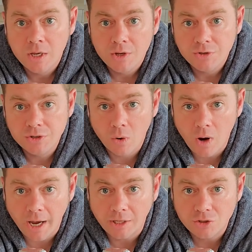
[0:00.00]
So
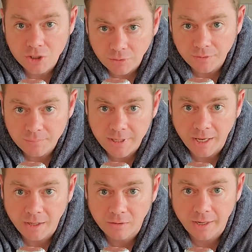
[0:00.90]
I chilled them
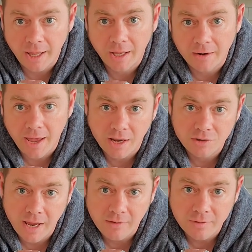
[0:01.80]
down, and I
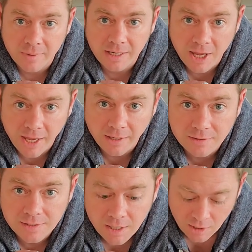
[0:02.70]
actually have them in
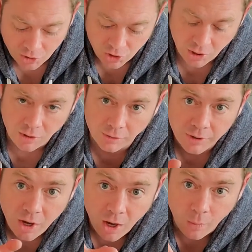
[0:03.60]
kegs,
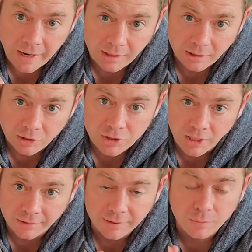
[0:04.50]
chilled, awaiting a little
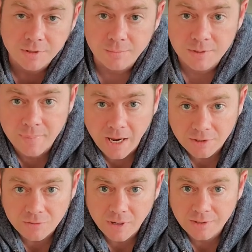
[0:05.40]
gelatin, which I'm just
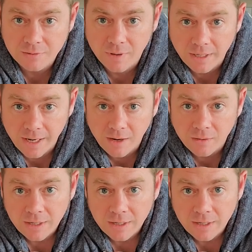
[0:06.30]
pasteurizing right now.